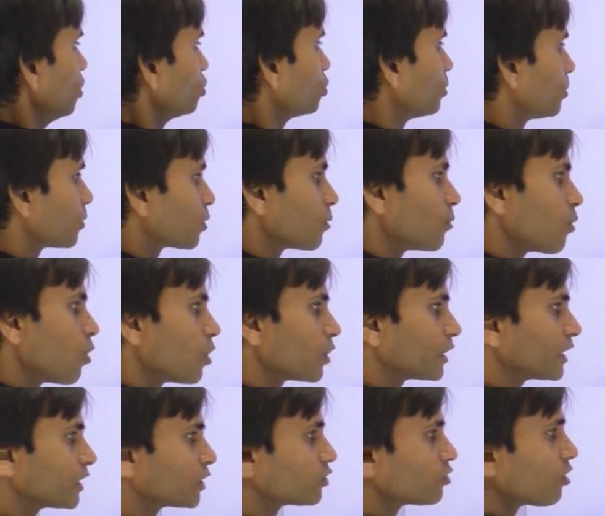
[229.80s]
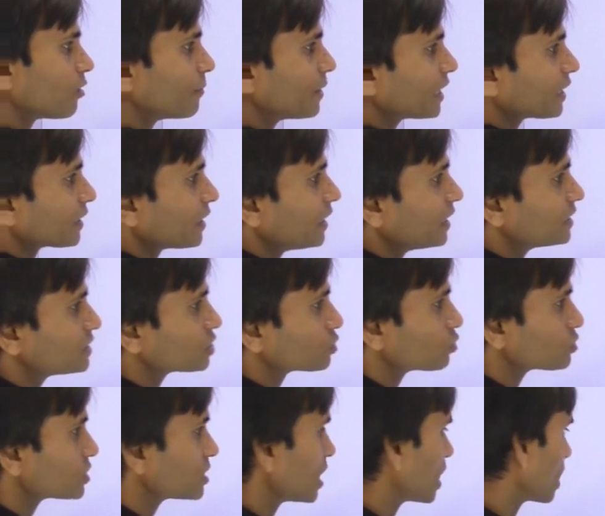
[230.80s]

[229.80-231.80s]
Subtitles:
to promote economic and social